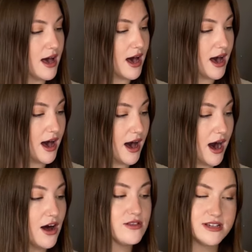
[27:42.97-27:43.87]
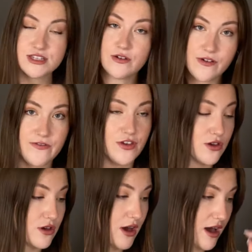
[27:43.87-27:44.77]
Uh, I'll list off a
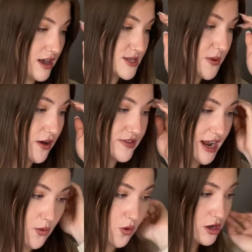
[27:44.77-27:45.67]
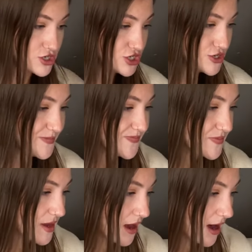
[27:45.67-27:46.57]
few as well that I watch
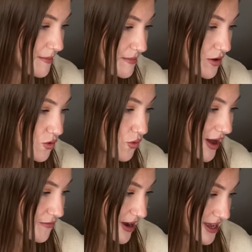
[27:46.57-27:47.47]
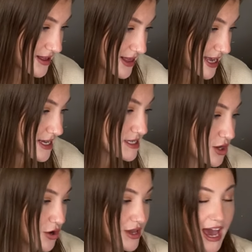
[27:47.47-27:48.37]
um, quite regularly.
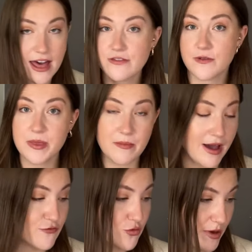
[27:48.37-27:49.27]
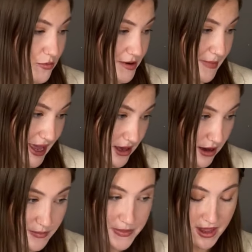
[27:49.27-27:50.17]
So Kath from the Mindful Melbourne
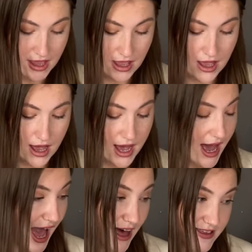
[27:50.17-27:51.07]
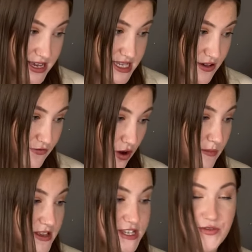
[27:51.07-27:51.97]
Maker, uh, Alex
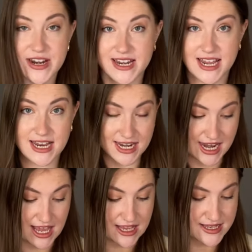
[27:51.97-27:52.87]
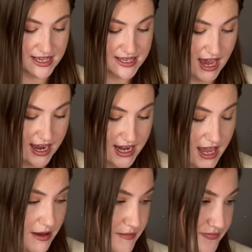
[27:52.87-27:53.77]
from the Serenity Knitting Society,